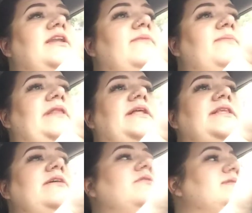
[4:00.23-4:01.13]
end up in the
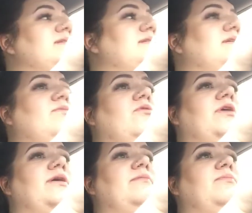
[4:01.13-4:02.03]
legal system or
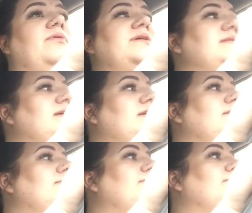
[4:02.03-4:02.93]
in
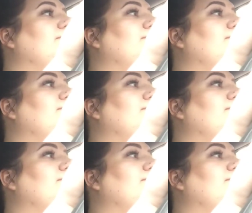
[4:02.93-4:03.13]
prison.